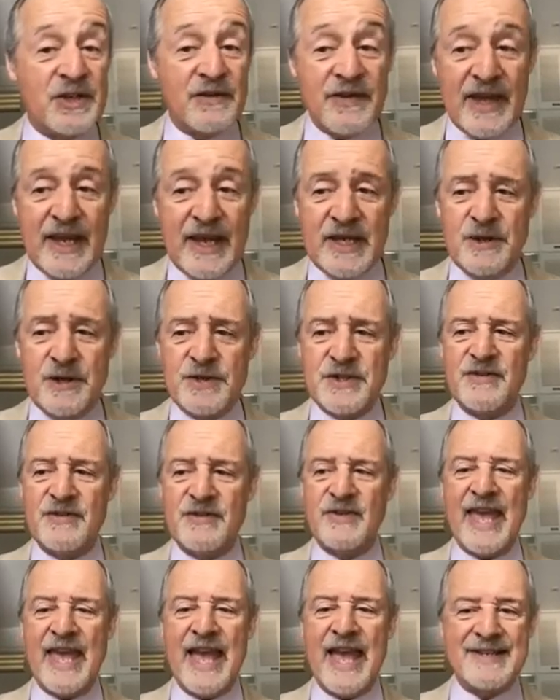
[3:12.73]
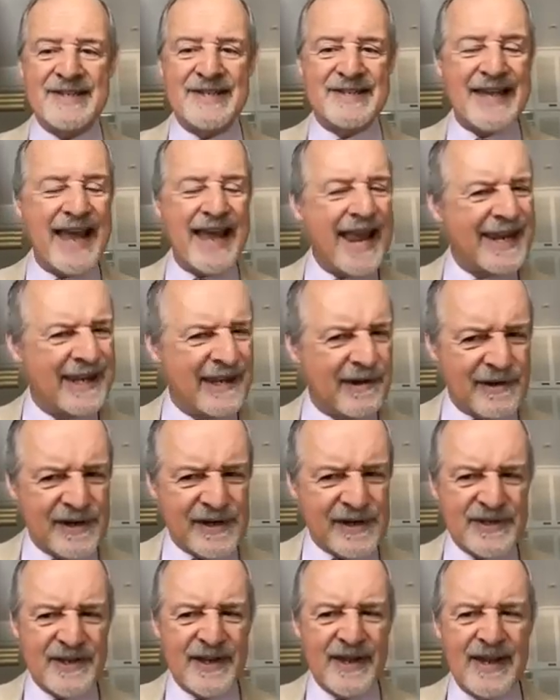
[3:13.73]
My mention of their use of
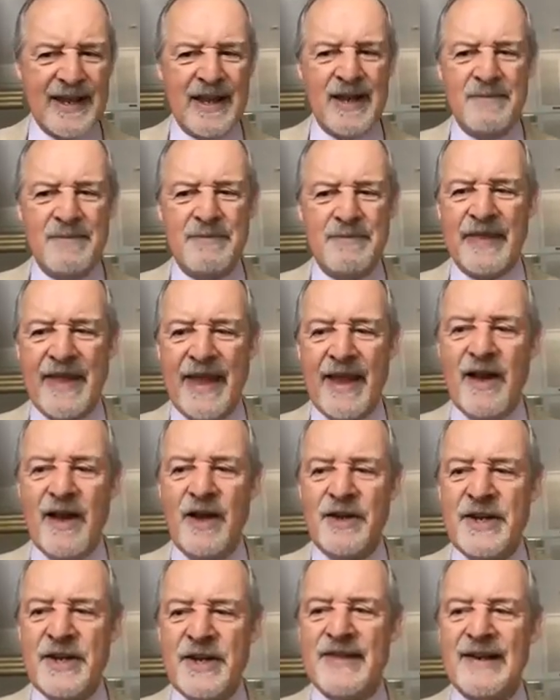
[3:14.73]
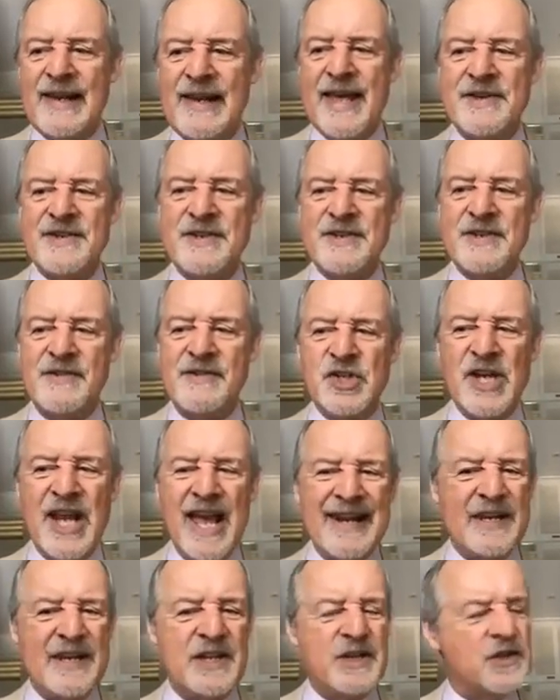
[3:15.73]
qat is accurate, but they are
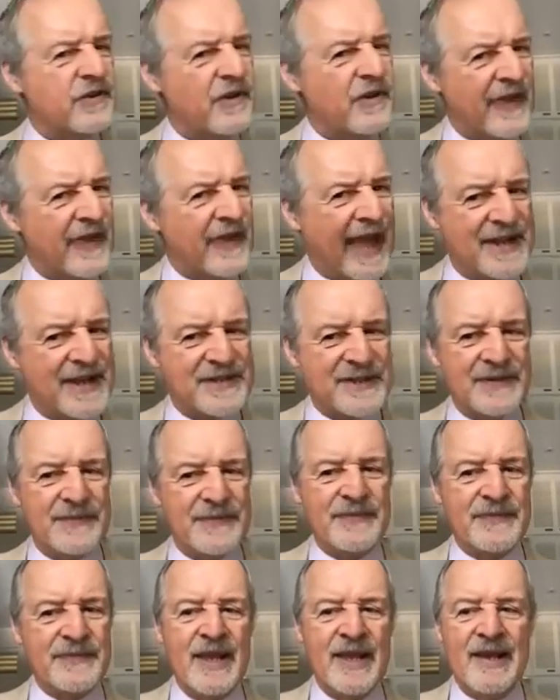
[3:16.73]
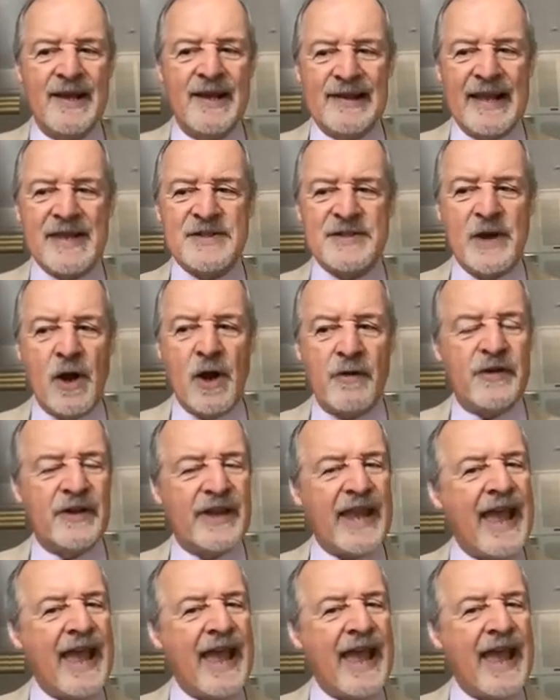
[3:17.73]
nonetheless of a challenge for that.